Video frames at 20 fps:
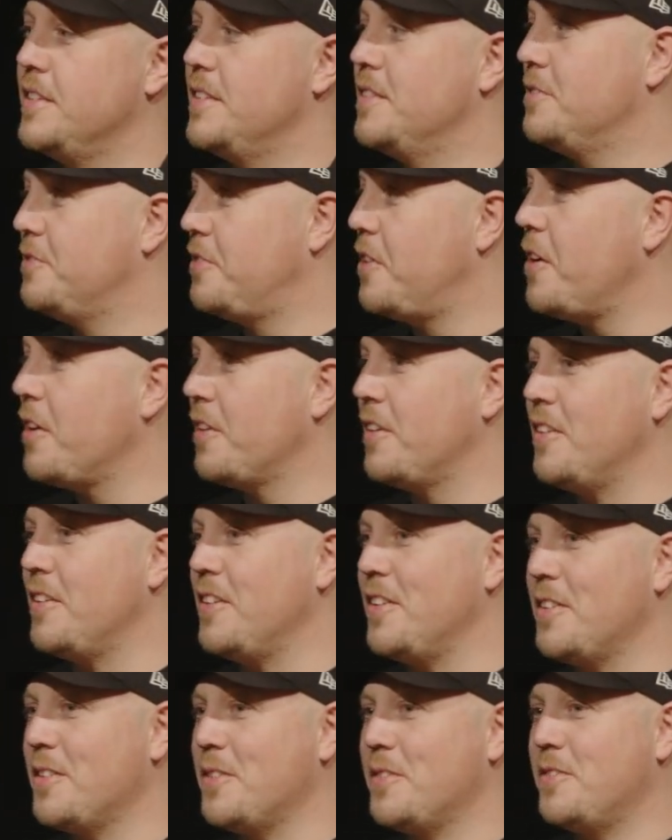father,
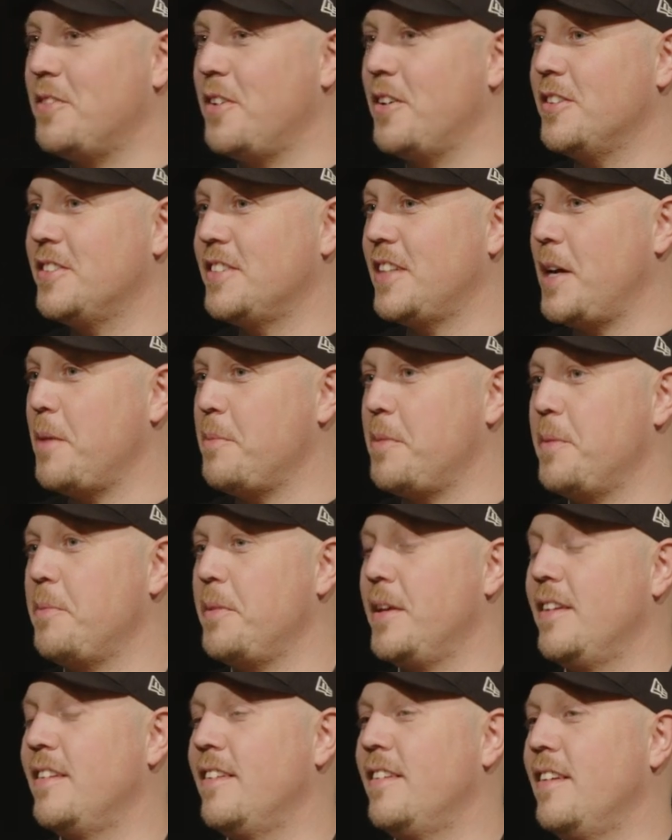you know, first time he
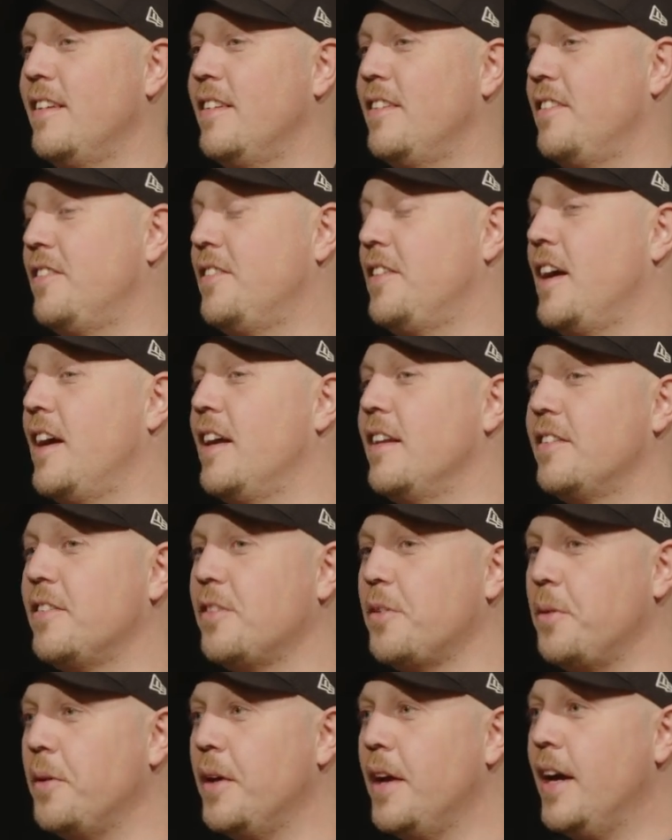meets his child?
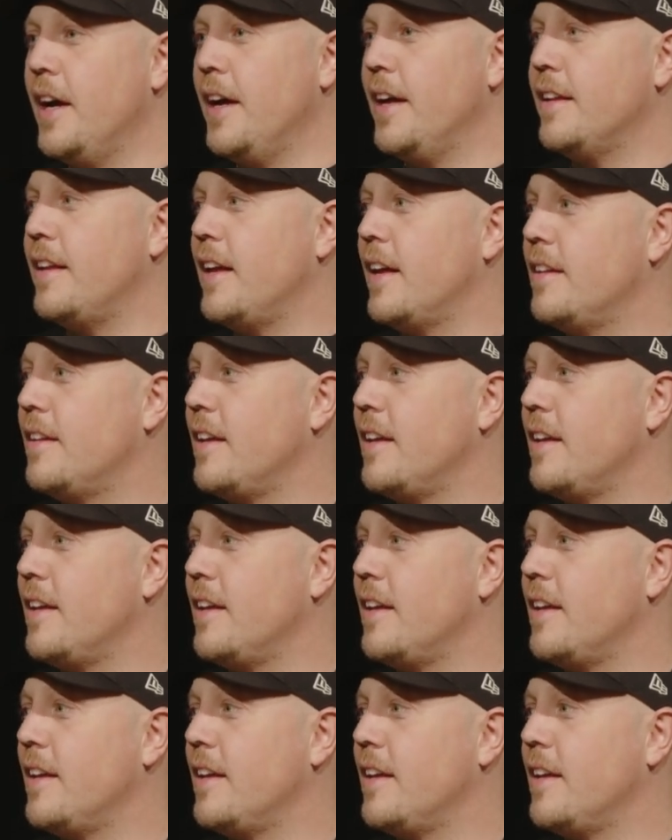So that